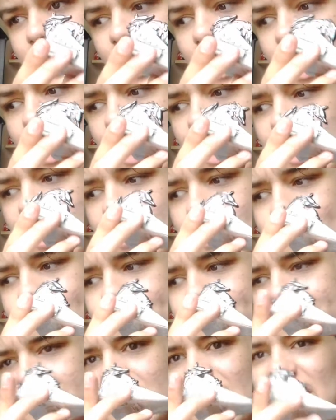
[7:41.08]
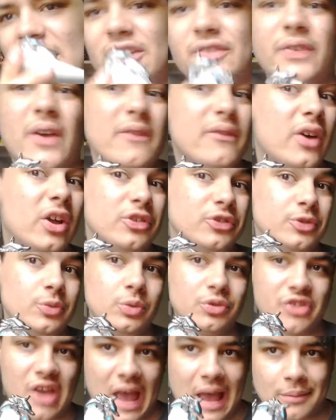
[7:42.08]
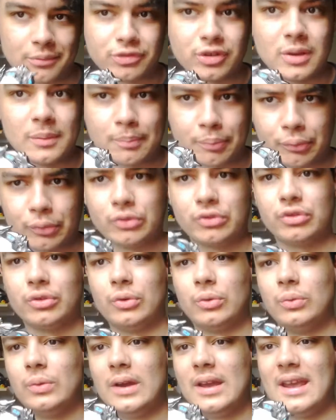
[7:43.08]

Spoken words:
And its 5 Hunter was absolutely brutal.